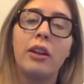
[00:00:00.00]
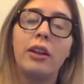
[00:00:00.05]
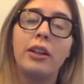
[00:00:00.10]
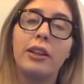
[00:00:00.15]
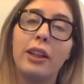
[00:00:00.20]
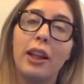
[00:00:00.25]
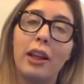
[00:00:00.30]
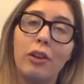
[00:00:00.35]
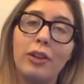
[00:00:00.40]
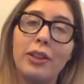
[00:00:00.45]

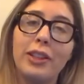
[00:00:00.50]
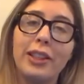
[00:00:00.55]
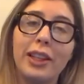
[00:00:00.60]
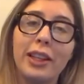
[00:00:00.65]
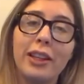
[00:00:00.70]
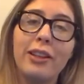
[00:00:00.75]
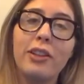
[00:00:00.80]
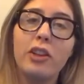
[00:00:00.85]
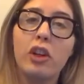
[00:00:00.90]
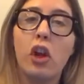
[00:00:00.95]
Now, the
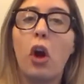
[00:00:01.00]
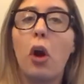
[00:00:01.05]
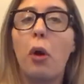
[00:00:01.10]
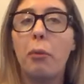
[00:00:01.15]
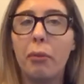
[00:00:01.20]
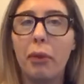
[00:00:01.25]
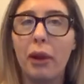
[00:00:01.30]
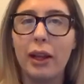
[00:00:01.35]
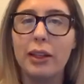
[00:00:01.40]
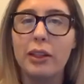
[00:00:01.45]
skin is a
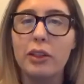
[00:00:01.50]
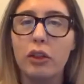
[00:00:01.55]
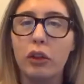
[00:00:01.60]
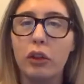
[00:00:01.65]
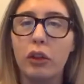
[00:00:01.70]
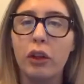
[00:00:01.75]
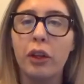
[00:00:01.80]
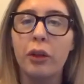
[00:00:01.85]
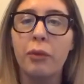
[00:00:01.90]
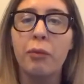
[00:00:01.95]
complex
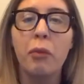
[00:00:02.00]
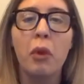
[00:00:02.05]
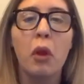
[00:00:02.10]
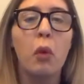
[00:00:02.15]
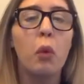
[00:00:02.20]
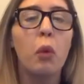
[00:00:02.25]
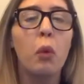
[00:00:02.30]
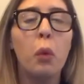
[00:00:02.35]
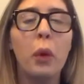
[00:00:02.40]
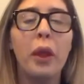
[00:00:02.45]
organ
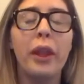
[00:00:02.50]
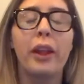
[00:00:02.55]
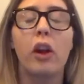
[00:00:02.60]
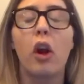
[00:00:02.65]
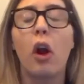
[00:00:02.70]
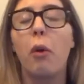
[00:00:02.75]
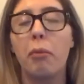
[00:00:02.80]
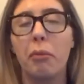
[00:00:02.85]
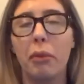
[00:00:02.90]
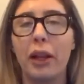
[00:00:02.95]
with a
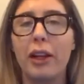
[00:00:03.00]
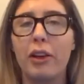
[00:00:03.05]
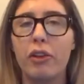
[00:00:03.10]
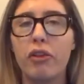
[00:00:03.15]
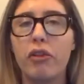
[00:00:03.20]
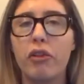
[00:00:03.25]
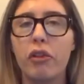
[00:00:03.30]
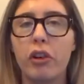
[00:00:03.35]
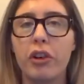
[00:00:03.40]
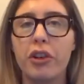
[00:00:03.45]
complex
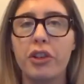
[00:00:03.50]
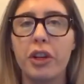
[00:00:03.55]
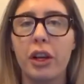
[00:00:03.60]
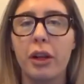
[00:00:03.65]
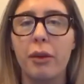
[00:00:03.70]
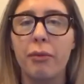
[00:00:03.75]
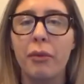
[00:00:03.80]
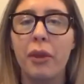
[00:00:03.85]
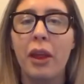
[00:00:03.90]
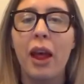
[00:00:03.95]

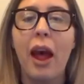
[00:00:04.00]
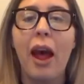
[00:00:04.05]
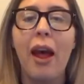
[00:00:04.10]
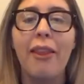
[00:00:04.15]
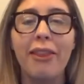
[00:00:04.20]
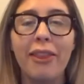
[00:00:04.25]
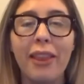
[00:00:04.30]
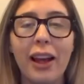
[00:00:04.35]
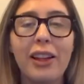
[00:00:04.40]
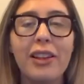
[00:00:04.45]
structure,
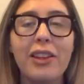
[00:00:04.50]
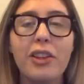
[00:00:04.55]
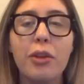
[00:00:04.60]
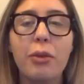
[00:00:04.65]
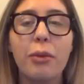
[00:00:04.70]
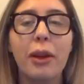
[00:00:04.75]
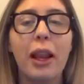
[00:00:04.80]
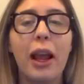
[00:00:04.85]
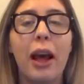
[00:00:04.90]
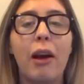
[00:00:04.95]
and that's
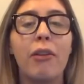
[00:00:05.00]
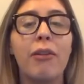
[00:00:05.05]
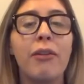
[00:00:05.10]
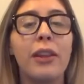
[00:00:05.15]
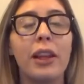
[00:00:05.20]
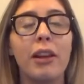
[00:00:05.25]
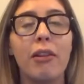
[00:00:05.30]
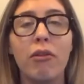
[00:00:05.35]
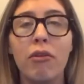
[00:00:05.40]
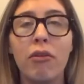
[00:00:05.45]
to allow for
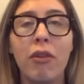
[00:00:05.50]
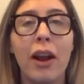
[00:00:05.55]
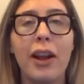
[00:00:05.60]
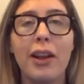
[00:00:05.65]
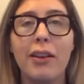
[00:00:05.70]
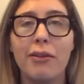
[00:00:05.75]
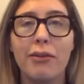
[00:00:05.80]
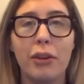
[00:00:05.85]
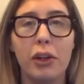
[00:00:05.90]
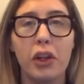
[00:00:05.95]
the array
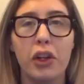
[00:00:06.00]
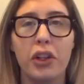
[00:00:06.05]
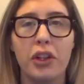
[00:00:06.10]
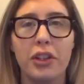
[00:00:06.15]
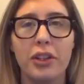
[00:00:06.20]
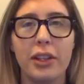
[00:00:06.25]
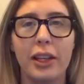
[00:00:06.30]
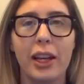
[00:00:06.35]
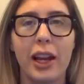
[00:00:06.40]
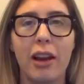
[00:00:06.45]
of
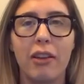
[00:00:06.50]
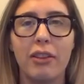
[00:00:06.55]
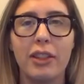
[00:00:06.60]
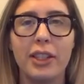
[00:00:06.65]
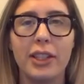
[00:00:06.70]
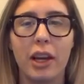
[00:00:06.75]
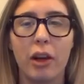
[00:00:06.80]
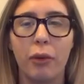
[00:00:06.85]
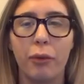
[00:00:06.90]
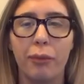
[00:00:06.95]
functions it
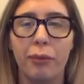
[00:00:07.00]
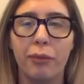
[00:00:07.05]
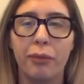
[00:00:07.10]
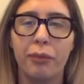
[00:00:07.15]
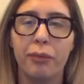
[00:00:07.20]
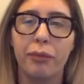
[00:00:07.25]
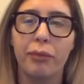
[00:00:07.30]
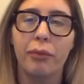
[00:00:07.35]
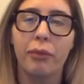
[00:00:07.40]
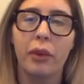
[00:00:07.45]
carries out.
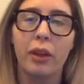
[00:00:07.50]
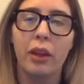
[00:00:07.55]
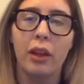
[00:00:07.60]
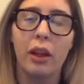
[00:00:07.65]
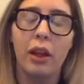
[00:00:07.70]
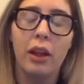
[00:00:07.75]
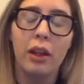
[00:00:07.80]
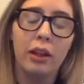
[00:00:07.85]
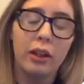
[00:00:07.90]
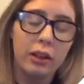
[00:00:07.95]

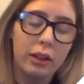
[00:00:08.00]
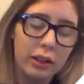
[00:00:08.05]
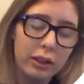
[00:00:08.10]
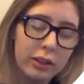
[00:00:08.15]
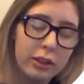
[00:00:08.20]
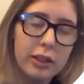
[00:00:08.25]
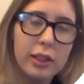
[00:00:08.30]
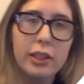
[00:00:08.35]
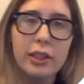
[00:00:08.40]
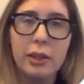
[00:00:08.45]

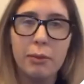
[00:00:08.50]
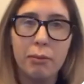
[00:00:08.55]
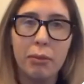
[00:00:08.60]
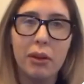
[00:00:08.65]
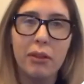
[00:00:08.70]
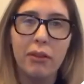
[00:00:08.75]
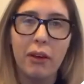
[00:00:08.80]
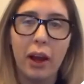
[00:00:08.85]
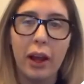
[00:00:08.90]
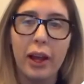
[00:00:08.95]
To
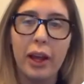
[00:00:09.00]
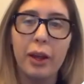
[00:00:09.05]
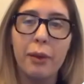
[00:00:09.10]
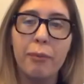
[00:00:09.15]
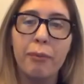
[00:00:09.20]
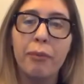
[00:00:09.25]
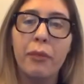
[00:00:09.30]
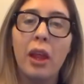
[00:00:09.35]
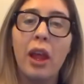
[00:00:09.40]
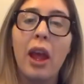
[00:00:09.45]
simplify it,
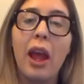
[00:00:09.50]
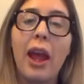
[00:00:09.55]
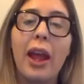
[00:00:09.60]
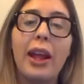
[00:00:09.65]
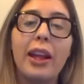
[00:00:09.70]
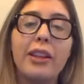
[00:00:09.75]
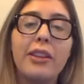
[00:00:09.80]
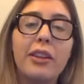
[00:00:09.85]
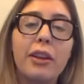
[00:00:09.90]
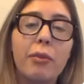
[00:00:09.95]

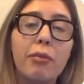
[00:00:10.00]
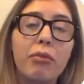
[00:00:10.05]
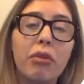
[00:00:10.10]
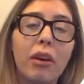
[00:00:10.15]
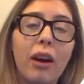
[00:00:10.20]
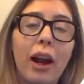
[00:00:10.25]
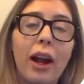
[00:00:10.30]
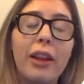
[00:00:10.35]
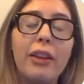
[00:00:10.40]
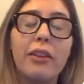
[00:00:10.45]
it's
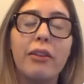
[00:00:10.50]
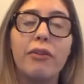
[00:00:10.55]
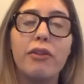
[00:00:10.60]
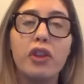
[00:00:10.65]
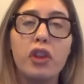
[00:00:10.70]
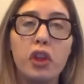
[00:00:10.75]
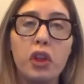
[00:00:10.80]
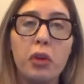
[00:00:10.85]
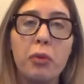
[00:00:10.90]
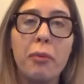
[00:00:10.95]
comprised of
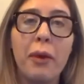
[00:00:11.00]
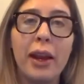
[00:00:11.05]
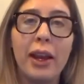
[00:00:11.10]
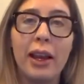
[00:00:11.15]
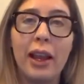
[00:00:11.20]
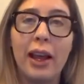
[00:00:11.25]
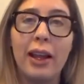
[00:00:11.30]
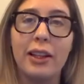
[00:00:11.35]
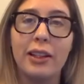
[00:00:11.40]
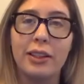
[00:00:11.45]
two main
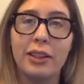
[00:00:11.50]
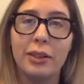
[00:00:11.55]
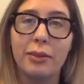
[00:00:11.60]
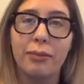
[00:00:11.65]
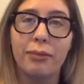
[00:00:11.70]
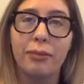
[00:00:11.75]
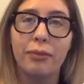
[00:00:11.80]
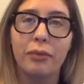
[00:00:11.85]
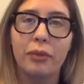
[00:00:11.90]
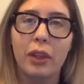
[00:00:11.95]
layers,
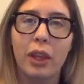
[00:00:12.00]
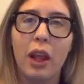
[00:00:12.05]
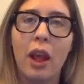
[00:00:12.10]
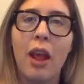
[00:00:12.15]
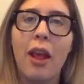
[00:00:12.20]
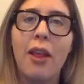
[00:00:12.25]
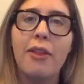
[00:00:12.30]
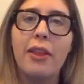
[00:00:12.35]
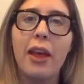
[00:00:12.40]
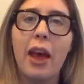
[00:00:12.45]

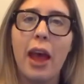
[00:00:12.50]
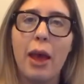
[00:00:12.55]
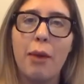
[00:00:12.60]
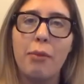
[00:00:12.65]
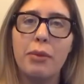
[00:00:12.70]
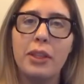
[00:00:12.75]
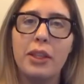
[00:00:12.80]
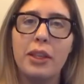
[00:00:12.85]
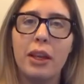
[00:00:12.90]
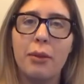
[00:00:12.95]
the
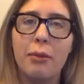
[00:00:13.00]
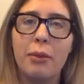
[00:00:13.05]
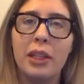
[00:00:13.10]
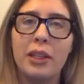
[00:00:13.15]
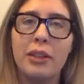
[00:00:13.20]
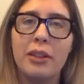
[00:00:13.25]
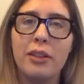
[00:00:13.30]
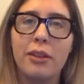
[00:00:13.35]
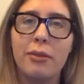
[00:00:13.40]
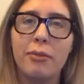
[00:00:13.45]

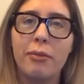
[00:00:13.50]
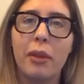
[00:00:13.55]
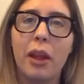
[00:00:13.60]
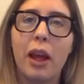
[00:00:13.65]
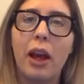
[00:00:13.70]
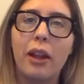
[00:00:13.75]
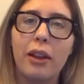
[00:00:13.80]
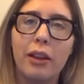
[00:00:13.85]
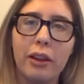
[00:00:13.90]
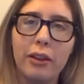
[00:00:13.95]
epidermis
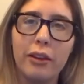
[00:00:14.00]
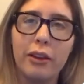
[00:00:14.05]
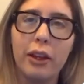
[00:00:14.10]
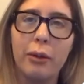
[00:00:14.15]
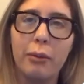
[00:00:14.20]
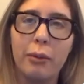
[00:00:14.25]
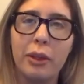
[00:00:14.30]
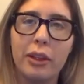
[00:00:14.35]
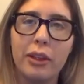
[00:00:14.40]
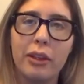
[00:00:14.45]
and the
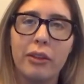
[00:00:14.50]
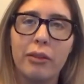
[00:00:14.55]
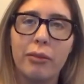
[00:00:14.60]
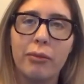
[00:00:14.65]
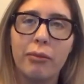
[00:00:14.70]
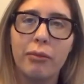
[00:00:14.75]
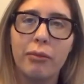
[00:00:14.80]
dermis.